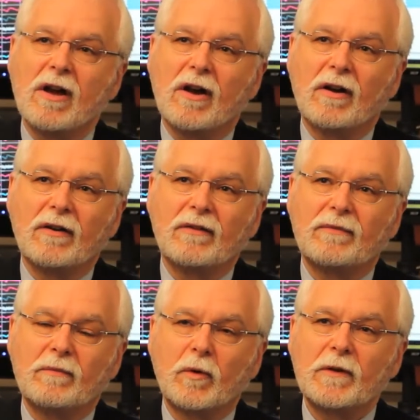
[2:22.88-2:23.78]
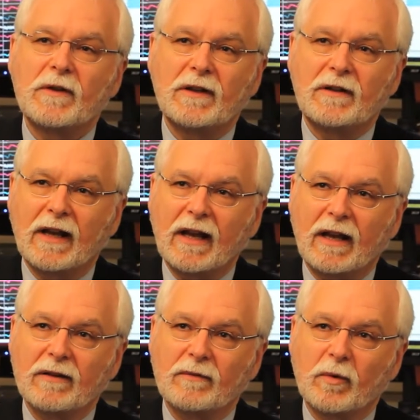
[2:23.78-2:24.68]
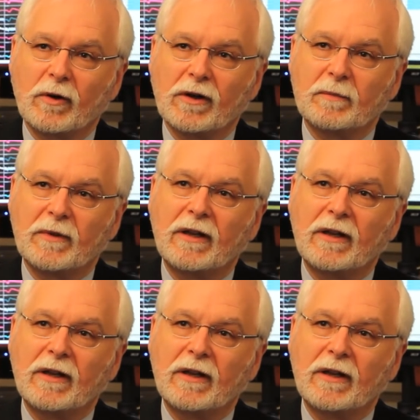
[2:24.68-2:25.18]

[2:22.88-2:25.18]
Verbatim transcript: of more than a decade of work,